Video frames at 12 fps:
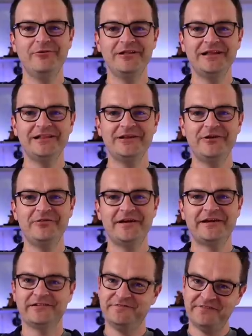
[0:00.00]
Well, hello
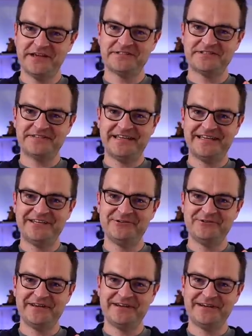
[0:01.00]
there. Fancy seeing
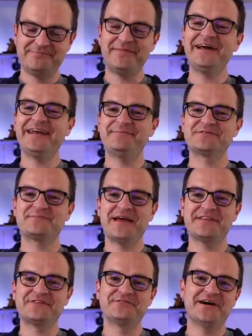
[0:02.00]
you here. My name is
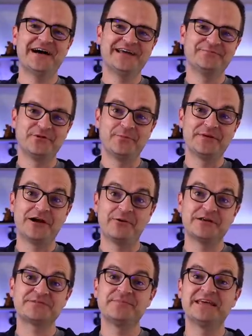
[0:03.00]
Matthew. I am your
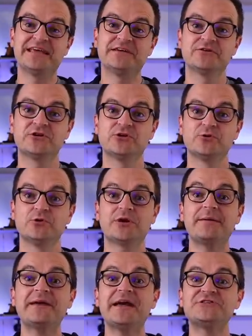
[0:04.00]
BRS beginner guru,
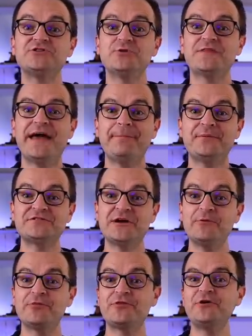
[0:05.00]
coming at you with
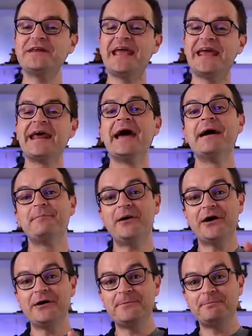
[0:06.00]
episode 38,
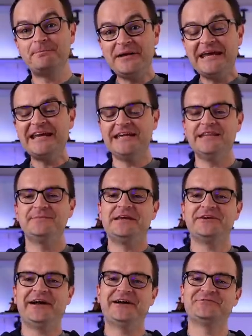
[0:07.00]
part B in the
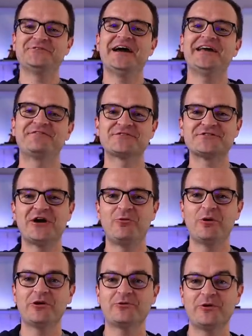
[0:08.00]
beginner how-to guide for
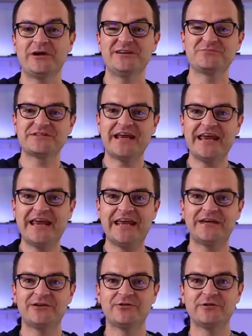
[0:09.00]
saltwater aquariums
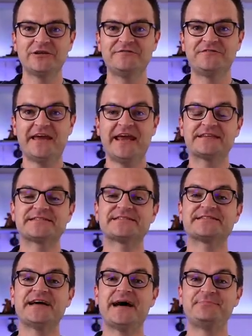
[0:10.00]
and reef tanks,
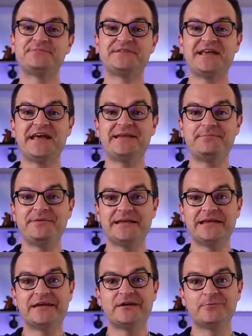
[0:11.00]
top 10
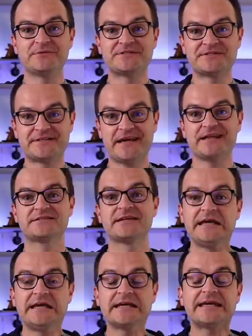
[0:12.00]
beginner mistakes. In